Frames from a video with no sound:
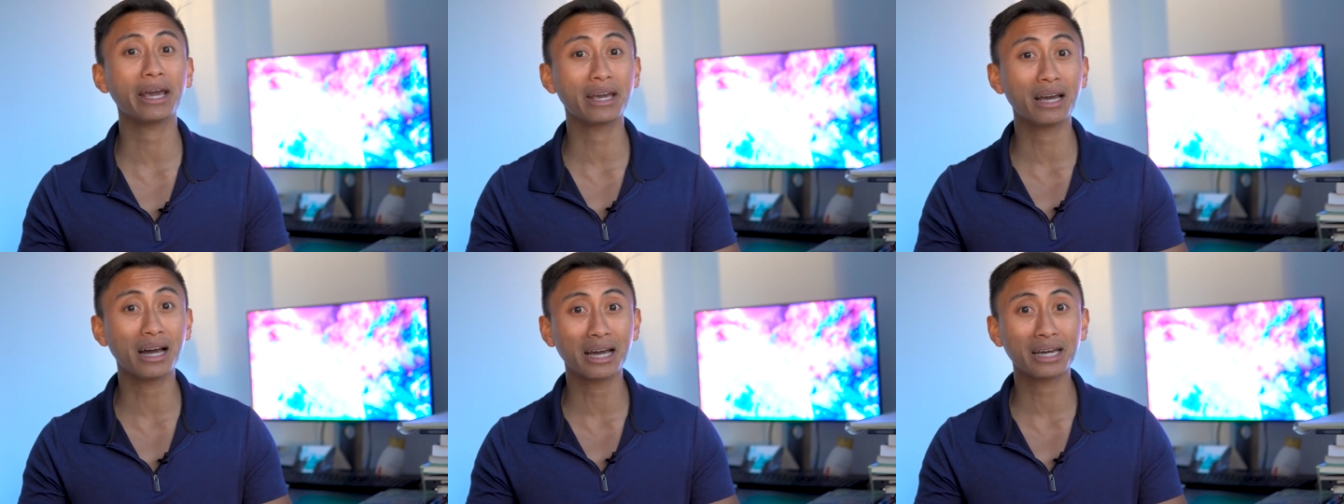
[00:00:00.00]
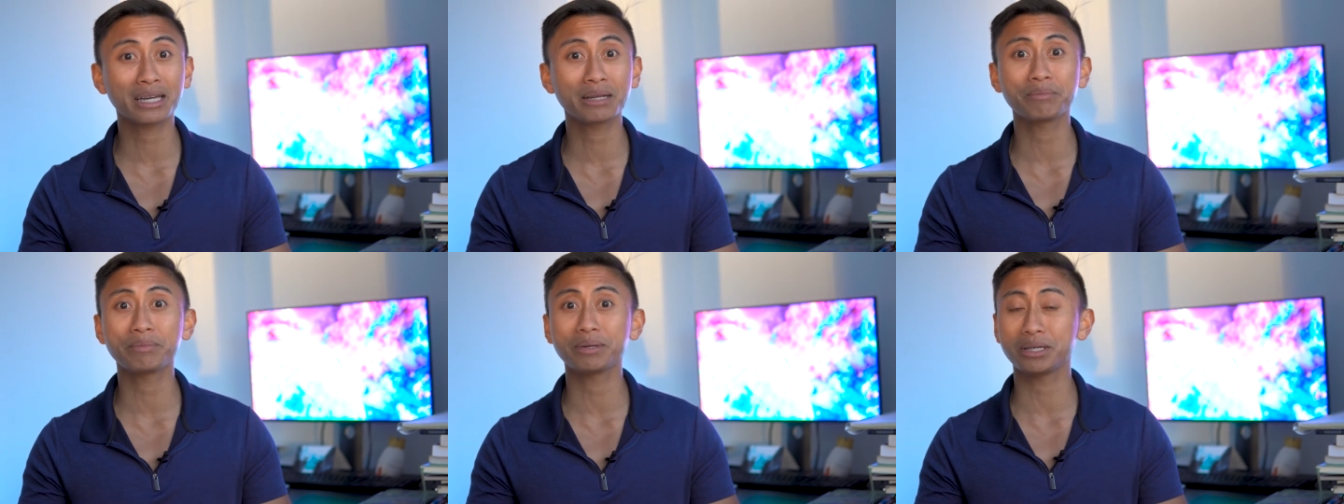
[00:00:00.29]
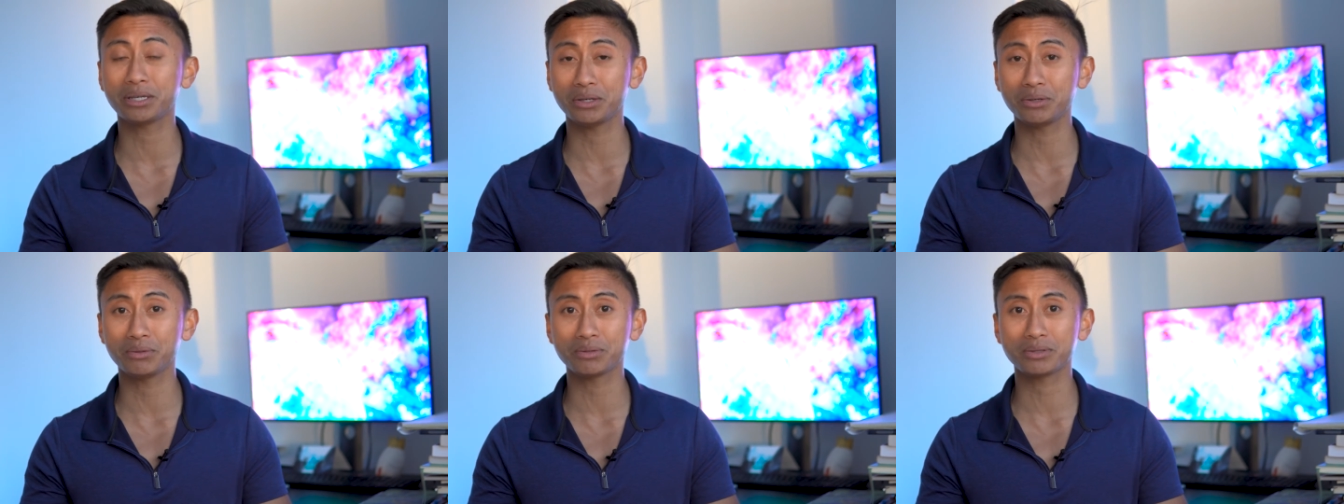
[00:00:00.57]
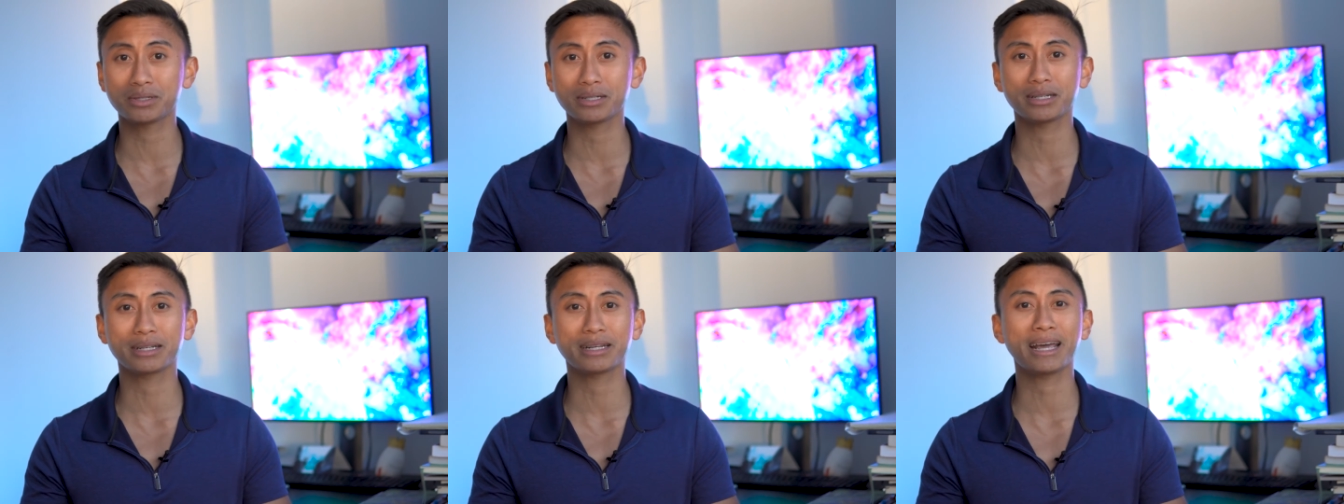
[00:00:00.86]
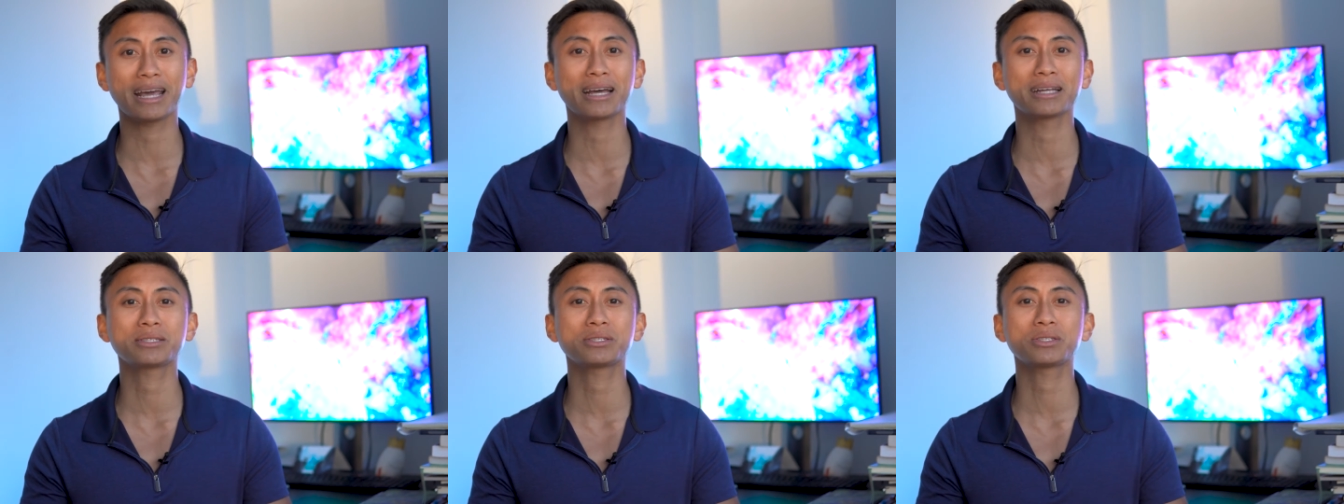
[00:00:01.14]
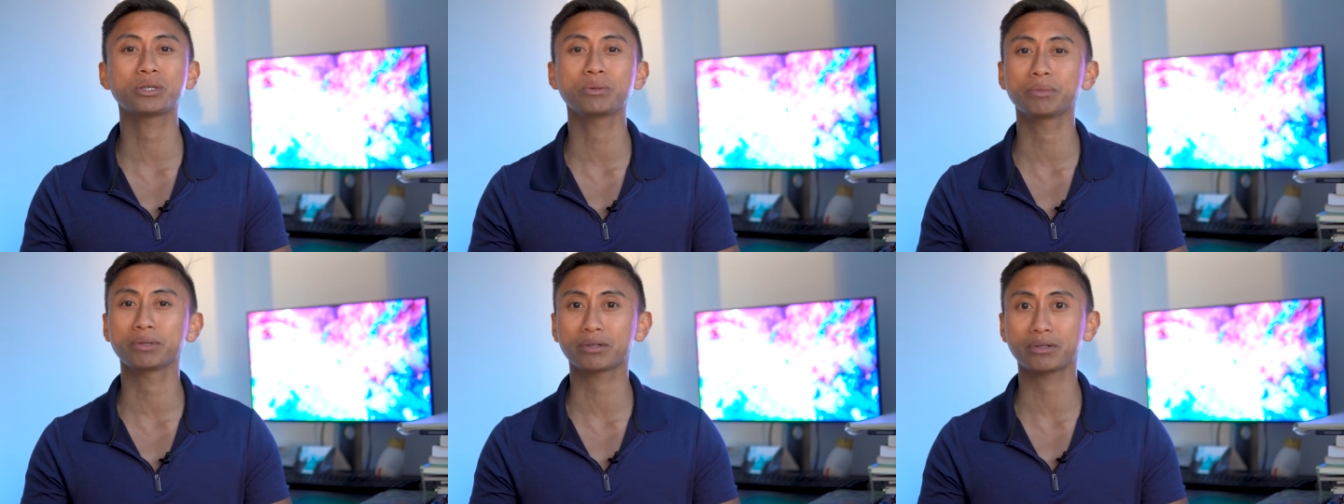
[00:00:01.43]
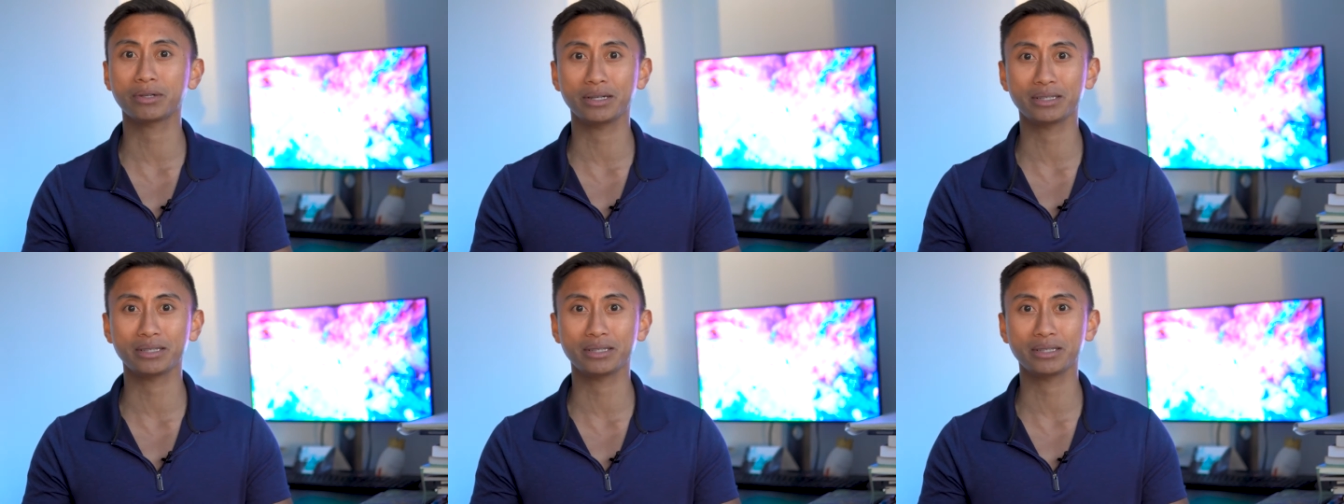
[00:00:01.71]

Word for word: A I can be used to enhance human